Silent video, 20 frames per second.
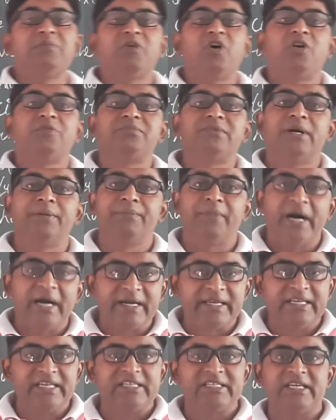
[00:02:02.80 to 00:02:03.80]
of the
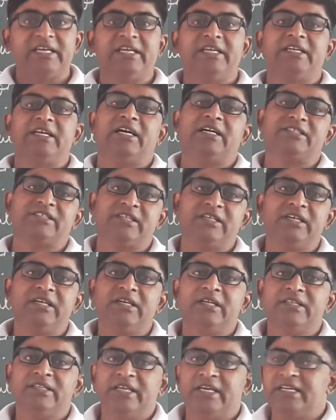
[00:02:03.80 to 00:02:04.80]
market areas
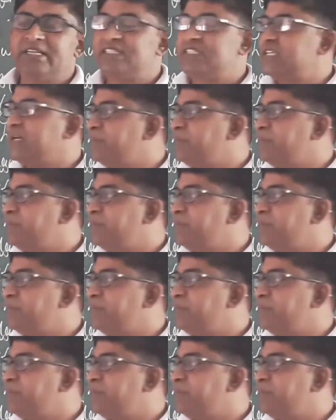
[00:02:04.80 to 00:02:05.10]
there is the